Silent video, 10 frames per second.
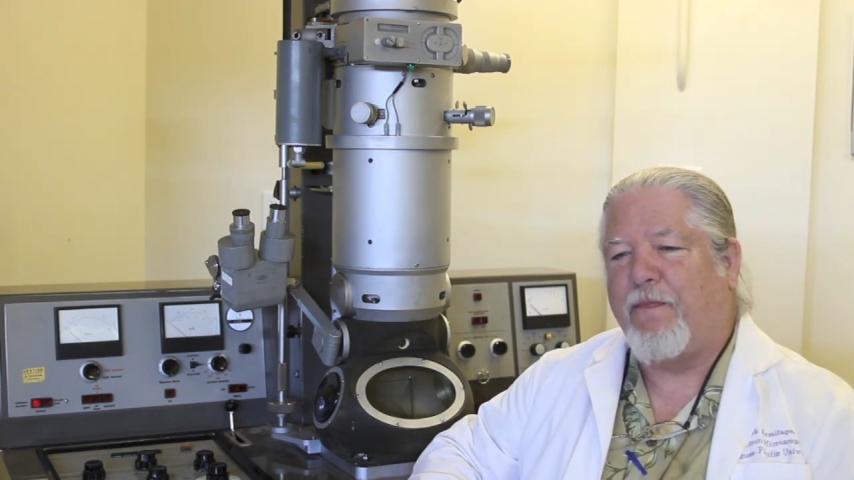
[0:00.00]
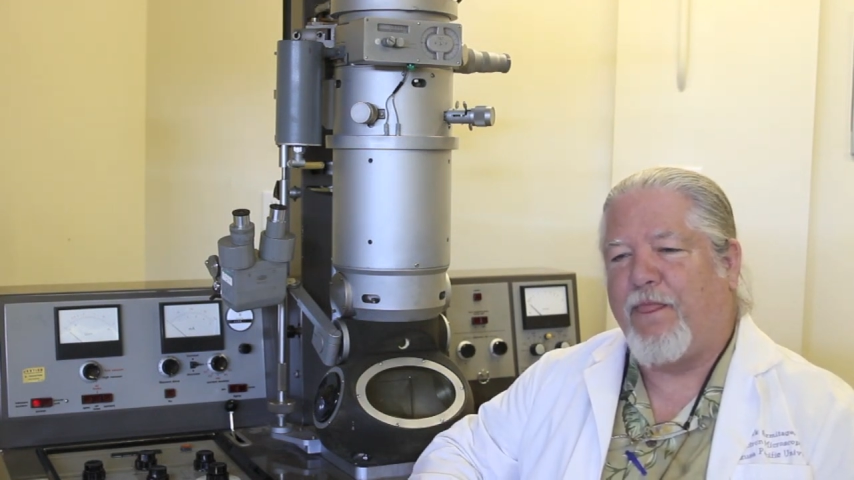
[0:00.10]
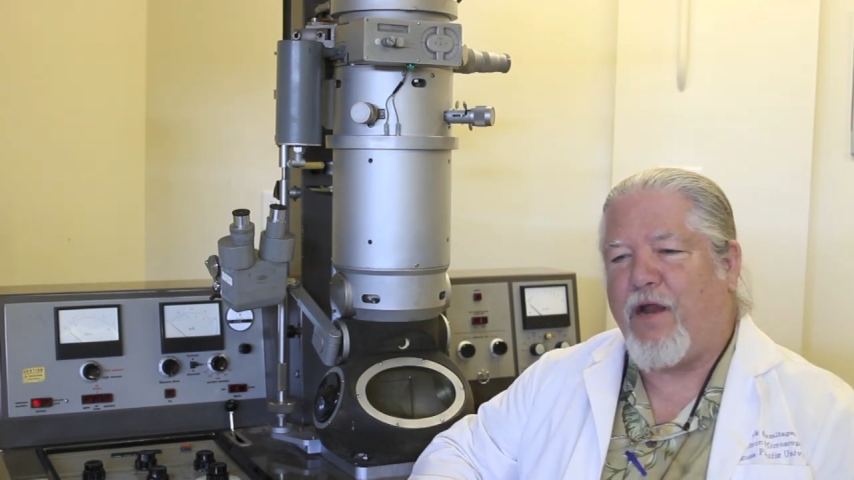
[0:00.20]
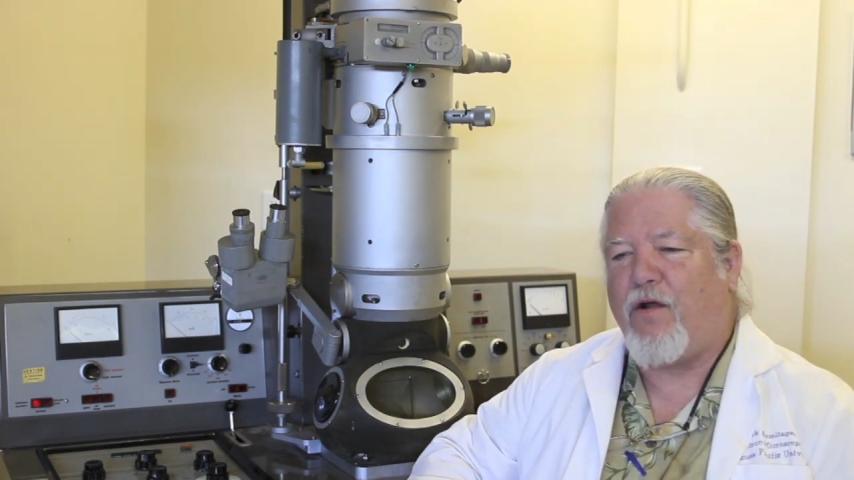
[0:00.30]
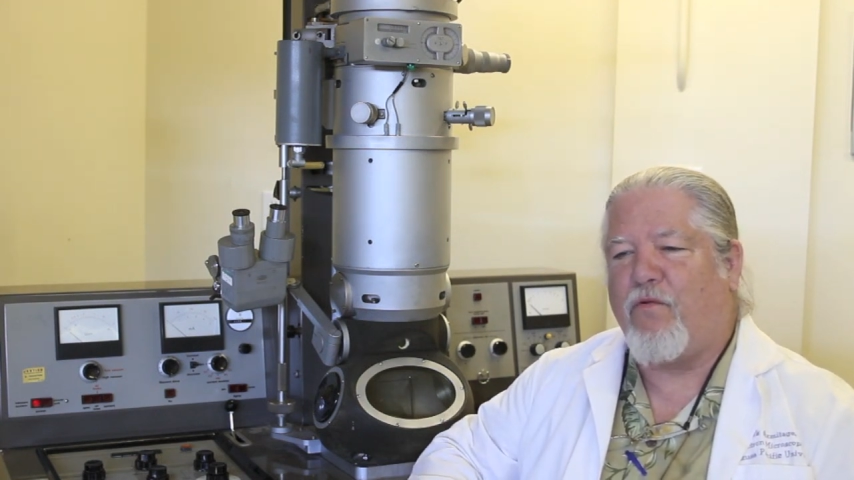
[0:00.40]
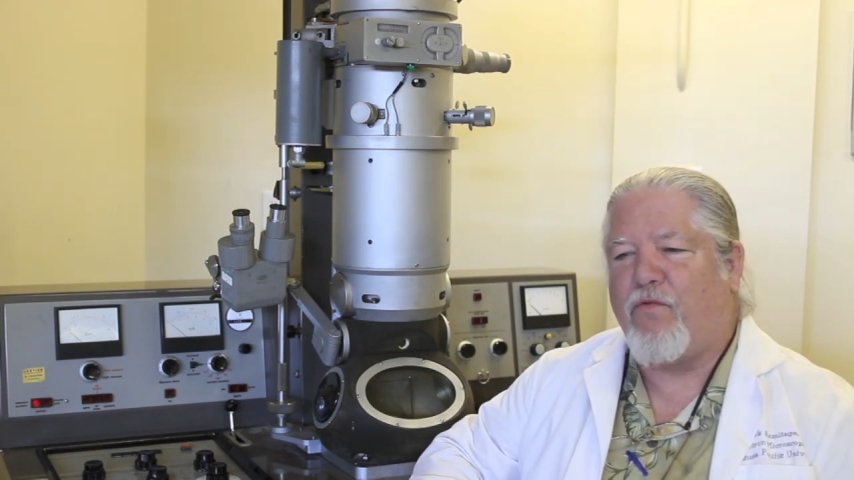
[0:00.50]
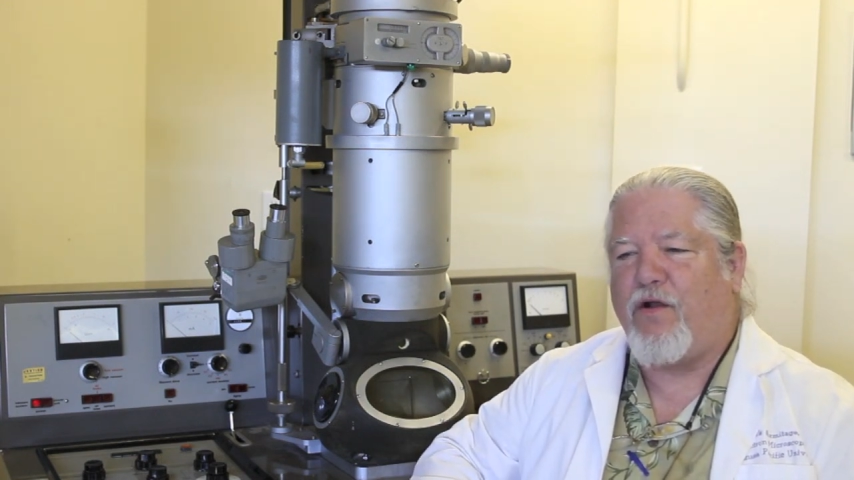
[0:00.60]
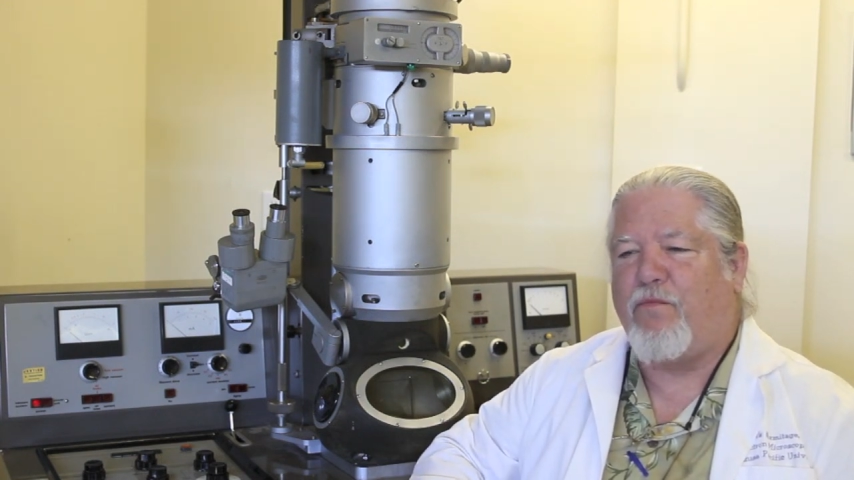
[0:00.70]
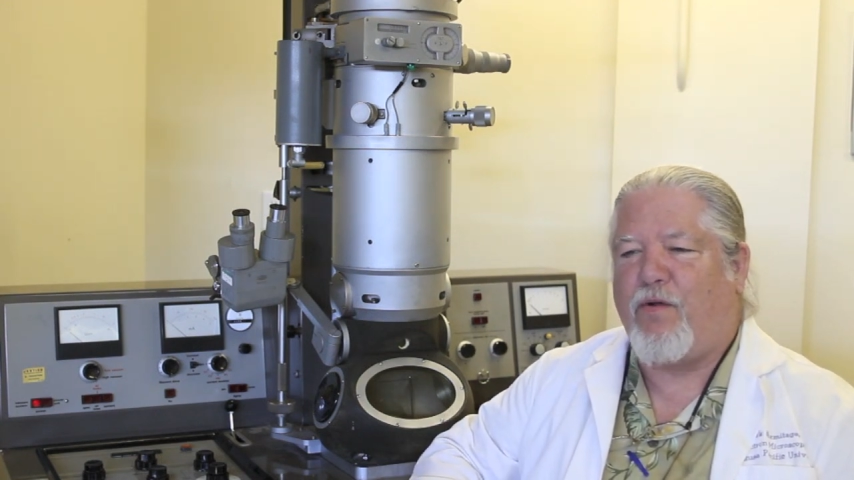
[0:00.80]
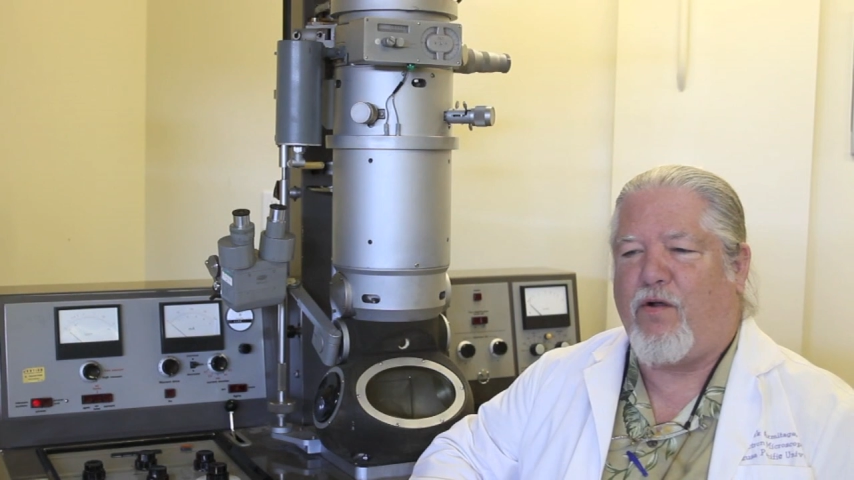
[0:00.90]
They're
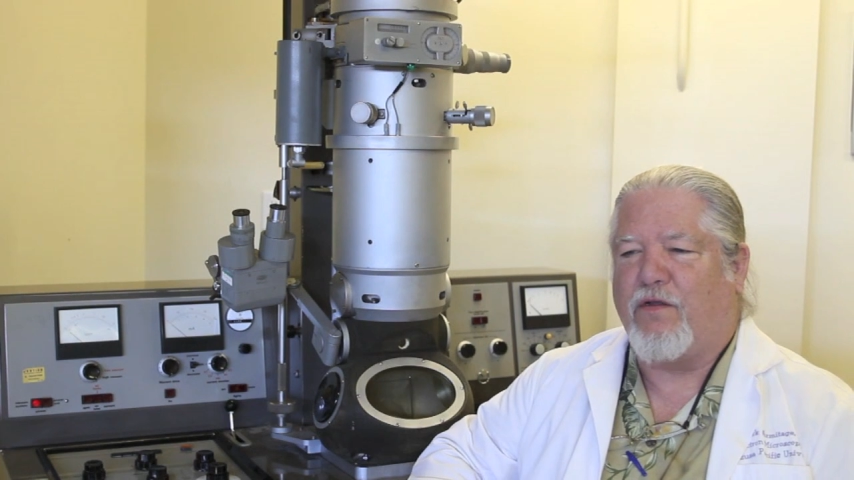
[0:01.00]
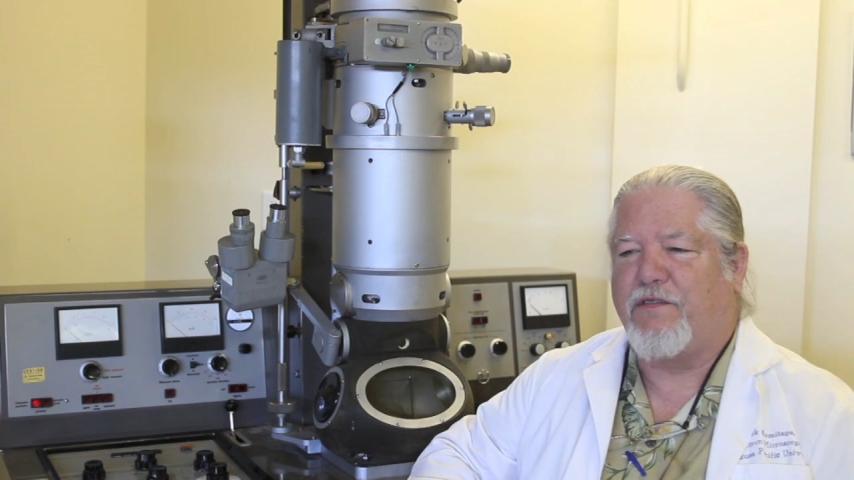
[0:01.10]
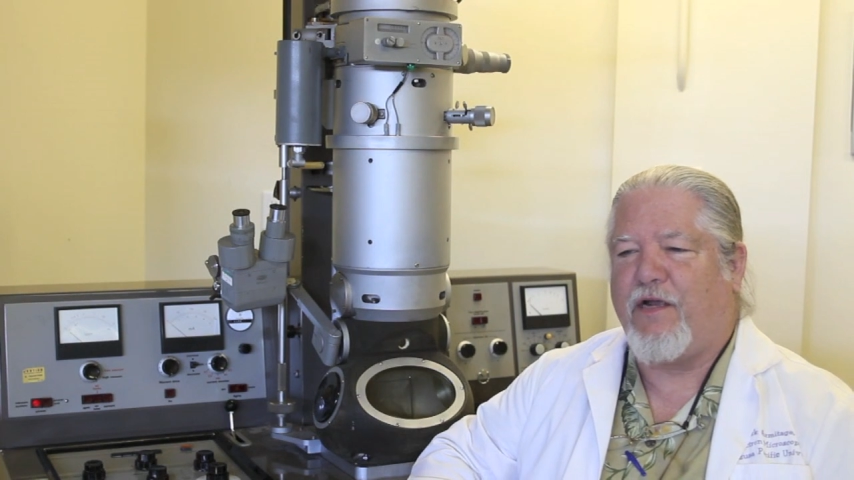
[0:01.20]
real bones.